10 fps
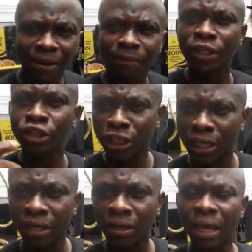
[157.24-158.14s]
up in
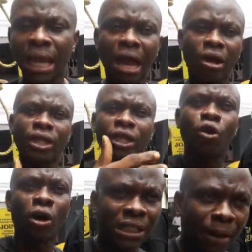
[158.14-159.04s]
jail, how he
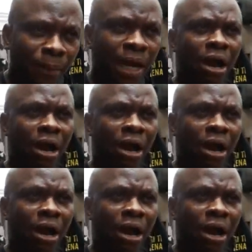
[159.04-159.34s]
got up,